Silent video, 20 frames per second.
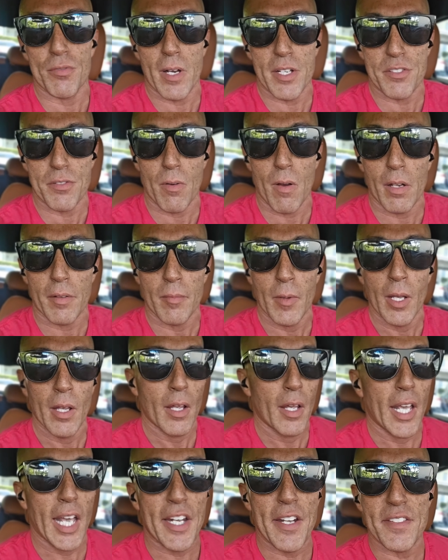restaurant,
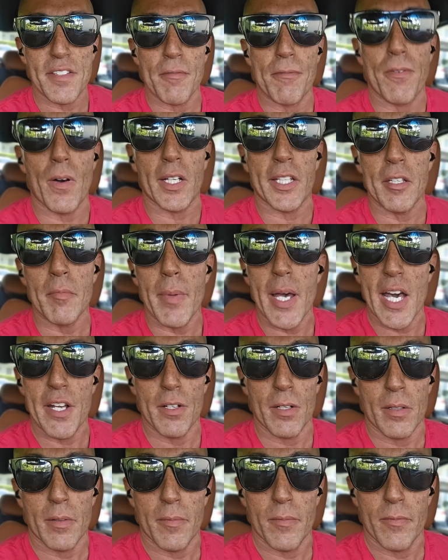it doesn't fucking matter,